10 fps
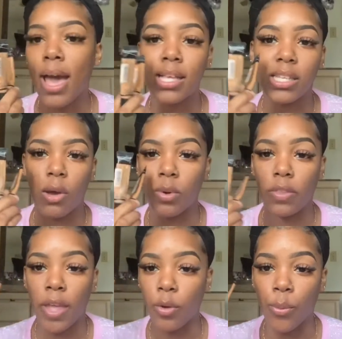eyes and I want
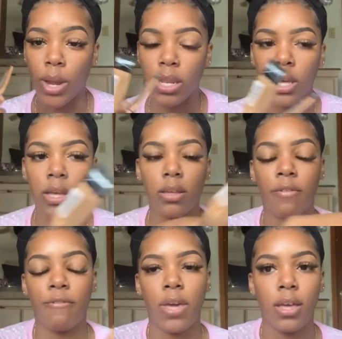that gradient
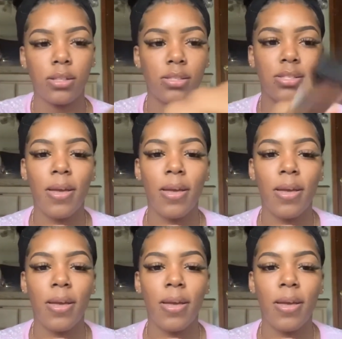effect.